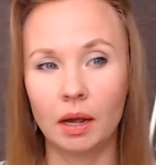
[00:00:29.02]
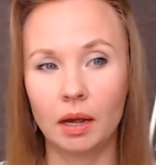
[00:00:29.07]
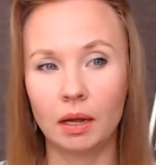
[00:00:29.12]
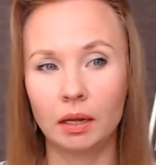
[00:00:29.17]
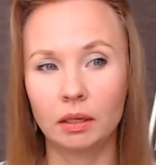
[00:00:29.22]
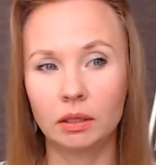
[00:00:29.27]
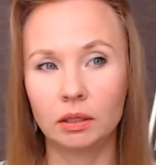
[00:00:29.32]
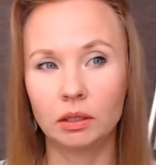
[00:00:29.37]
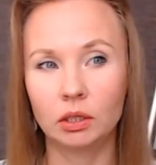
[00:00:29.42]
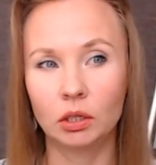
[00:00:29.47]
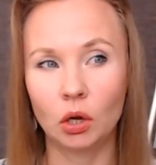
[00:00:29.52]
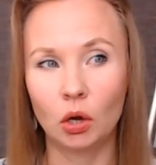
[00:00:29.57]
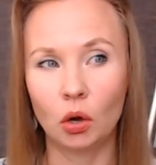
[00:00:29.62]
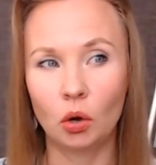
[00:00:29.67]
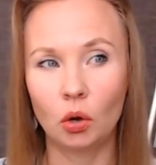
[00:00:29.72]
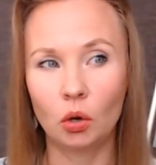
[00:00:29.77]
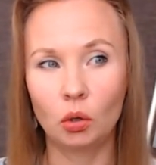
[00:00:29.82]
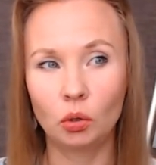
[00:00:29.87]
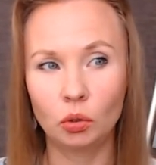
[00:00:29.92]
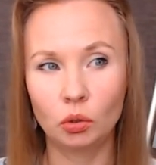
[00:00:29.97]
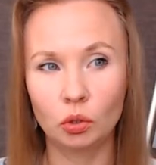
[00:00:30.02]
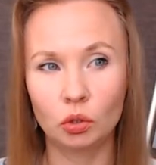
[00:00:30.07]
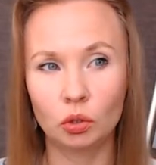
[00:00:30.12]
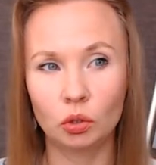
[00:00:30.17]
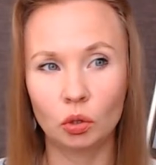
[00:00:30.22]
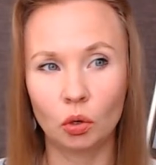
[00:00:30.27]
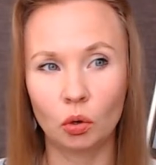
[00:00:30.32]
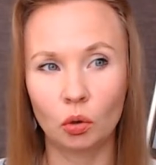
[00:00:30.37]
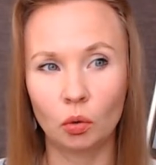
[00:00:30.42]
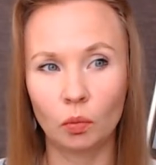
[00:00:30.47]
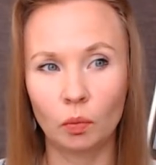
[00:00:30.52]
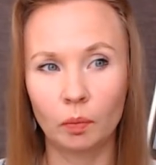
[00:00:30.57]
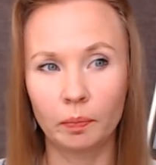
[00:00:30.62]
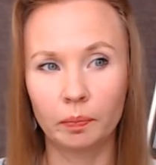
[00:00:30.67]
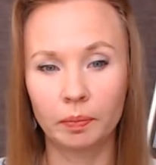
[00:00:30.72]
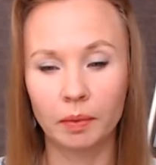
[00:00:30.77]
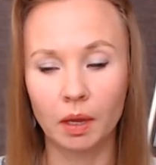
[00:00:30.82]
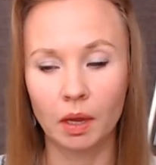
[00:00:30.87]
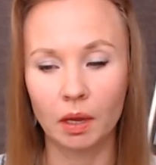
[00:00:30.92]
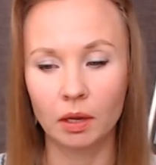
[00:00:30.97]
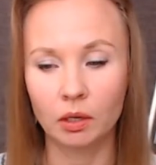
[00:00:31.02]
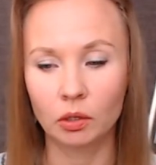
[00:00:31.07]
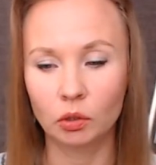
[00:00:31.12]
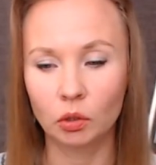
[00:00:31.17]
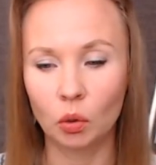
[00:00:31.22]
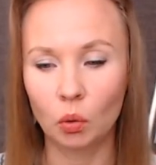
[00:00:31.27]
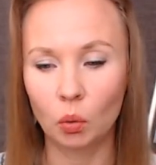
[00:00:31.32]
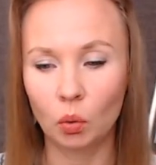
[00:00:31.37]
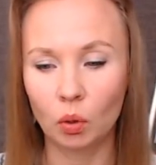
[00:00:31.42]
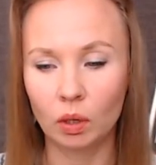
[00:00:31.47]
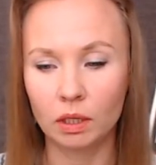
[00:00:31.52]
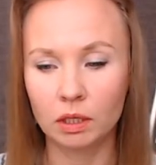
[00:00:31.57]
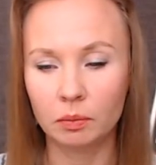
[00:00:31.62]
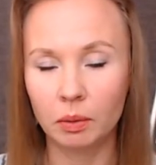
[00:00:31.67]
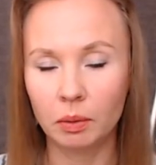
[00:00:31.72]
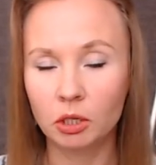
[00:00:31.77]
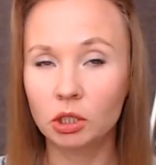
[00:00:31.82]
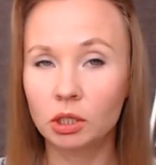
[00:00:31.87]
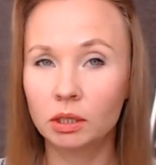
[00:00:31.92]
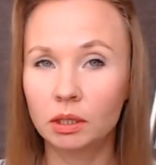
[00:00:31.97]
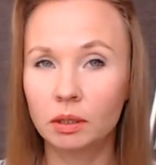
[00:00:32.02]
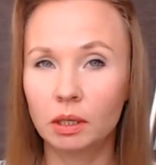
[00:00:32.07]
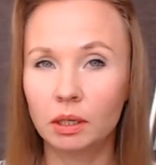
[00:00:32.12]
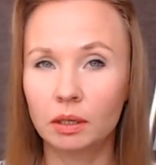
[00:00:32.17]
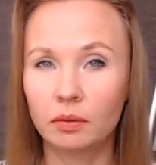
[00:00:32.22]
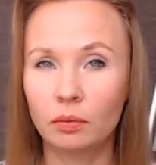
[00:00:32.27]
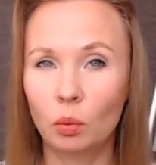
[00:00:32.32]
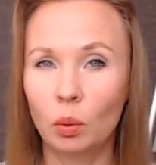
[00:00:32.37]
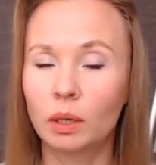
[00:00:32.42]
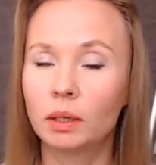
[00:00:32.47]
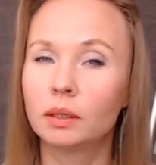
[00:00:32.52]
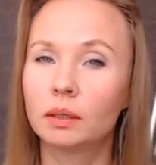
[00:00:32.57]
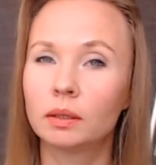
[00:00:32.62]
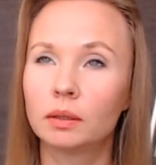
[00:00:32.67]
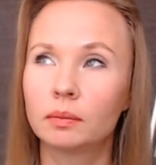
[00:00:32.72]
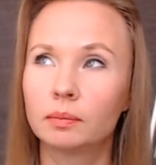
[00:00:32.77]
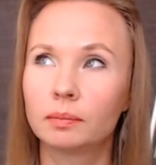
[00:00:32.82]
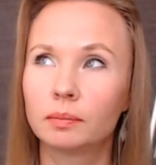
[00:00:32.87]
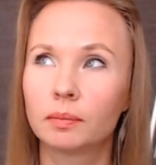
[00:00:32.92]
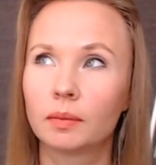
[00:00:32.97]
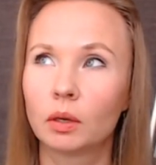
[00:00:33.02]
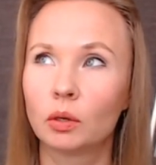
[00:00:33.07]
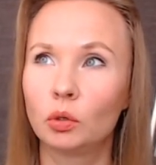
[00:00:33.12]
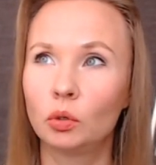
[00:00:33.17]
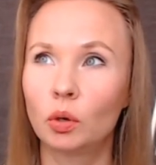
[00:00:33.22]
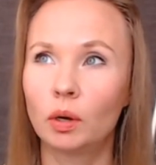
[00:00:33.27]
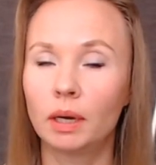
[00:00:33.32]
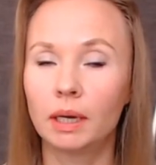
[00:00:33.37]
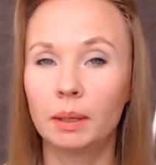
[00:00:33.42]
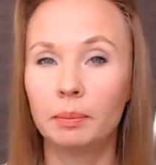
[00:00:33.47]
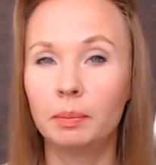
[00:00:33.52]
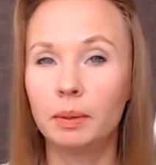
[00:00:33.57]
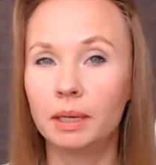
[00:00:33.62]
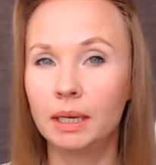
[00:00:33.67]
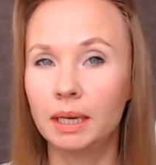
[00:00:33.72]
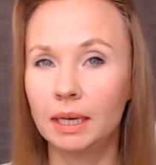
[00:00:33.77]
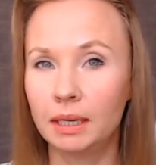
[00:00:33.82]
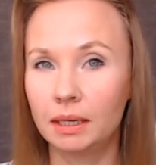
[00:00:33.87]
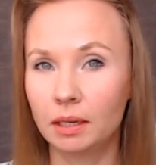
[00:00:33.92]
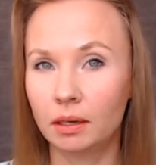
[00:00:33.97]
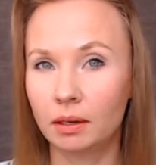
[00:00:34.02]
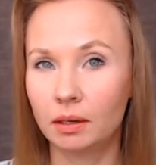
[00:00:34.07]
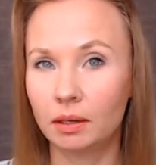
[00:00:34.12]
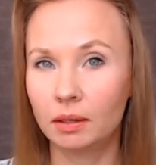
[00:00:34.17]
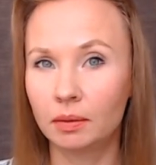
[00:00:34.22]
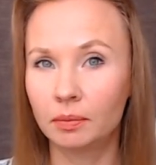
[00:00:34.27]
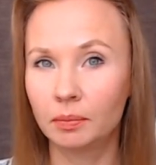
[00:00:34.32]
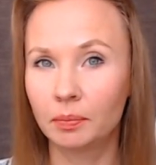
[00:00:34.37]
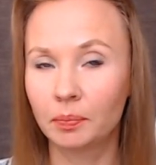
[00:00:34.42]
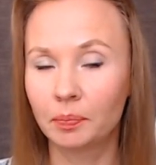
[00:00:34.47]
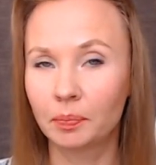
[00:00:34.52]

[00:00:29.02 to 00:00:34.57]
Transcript: and also you know especially when you are a beginner